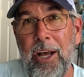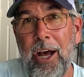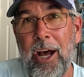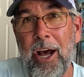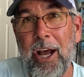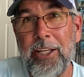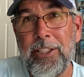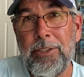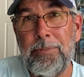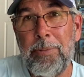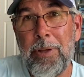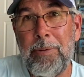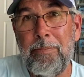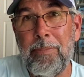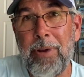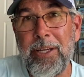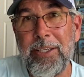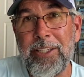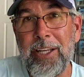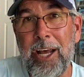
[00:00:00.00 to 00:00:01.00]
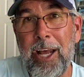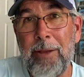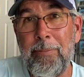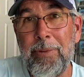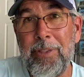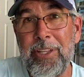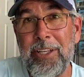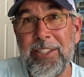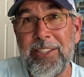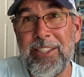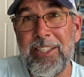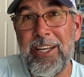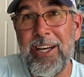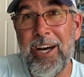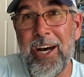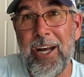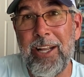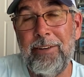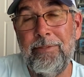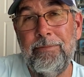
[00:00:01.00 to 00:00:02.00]
I spent my time in this
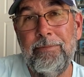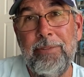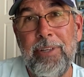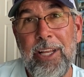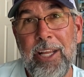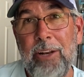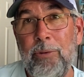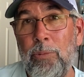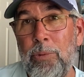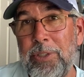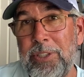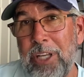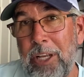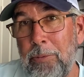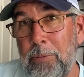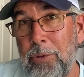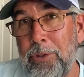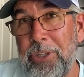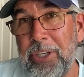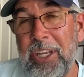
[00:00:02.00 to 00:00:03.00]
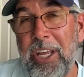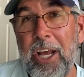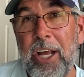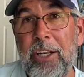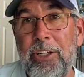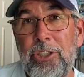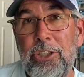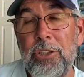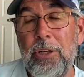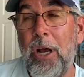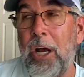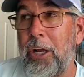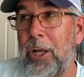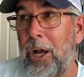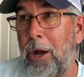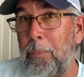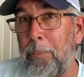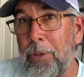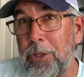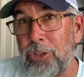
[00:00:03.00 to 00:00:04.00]
cut and was able to catch a
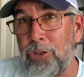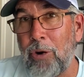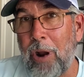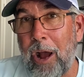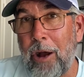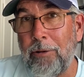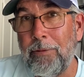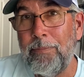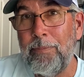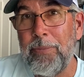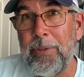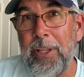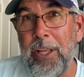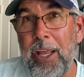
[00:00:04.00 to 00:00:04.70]
couple of trout